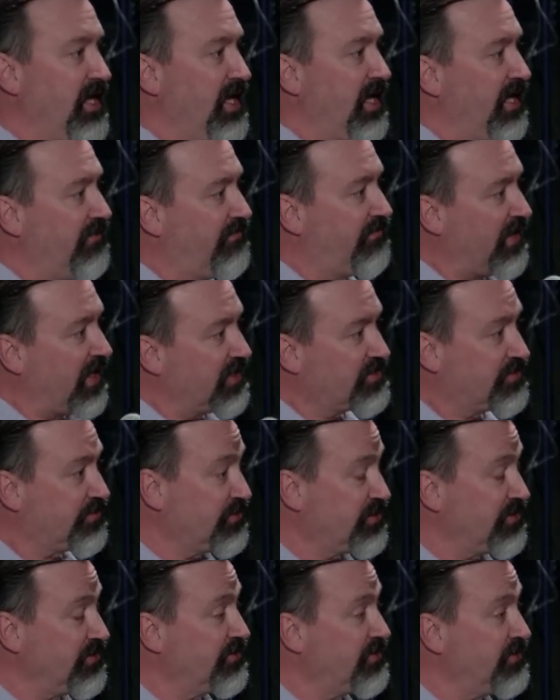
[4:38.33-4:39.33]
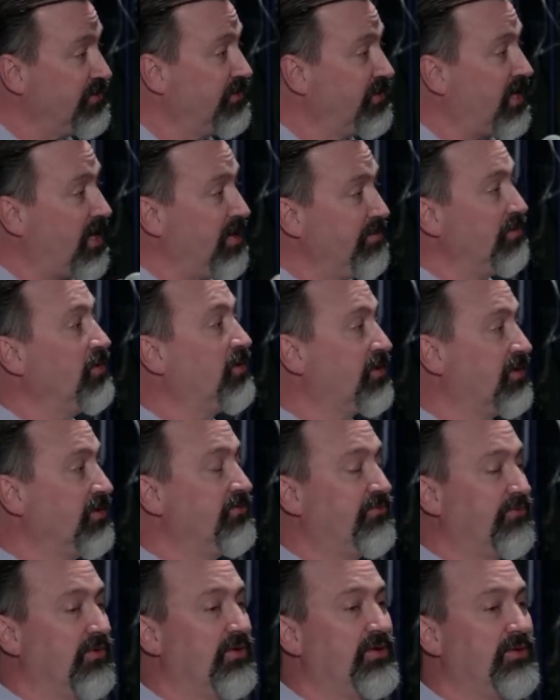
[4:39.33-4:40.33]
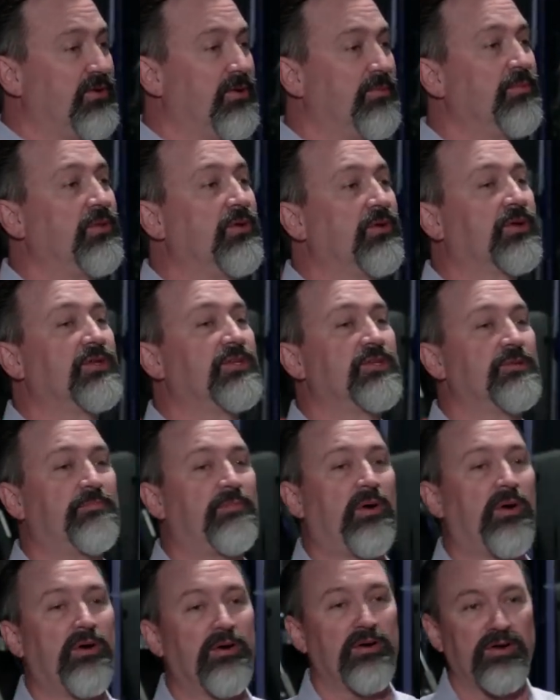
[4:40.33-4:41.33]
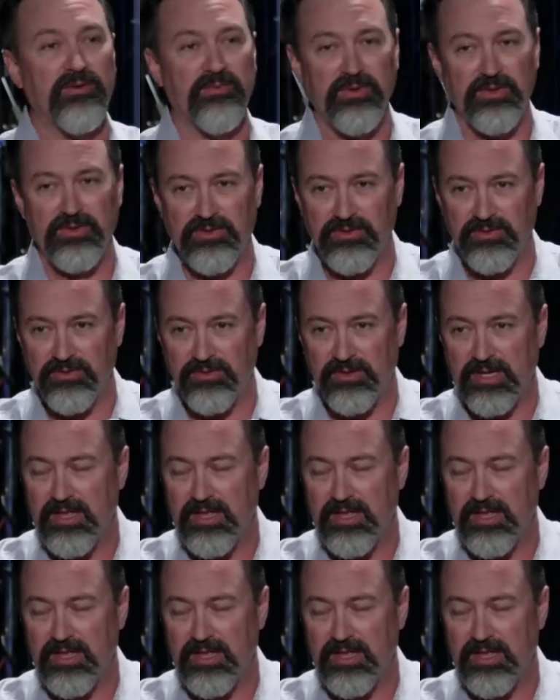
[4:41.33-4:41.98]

If that's what you're doing, I'm looking for you. I'm looking to partner with you.